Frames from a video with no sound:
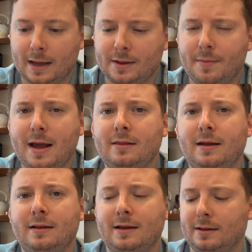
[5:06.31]
And the main
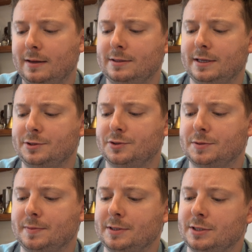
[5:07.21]
thing that Endangered
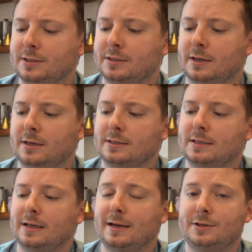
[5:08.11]
Species does
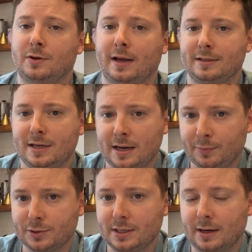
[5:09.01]
is they donate
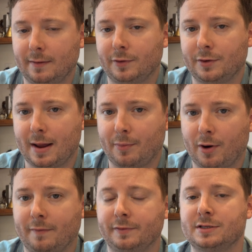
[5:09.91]
10% of their net
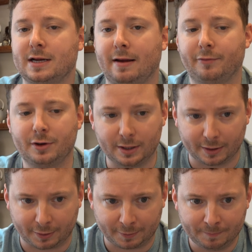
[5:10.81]
profits every
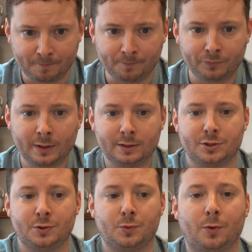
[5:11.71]
year
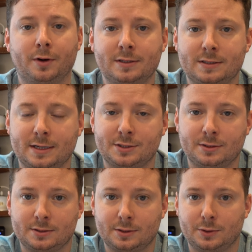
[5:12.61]
to
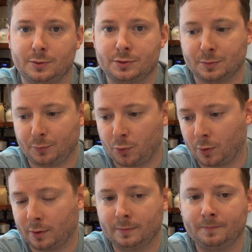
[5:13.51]
organizations who
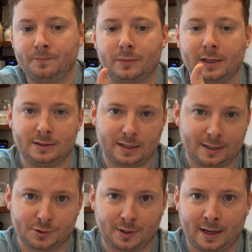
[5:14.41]
support
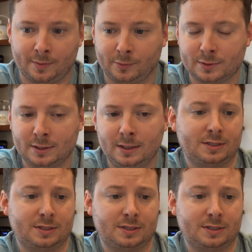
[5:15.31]
endangered animals.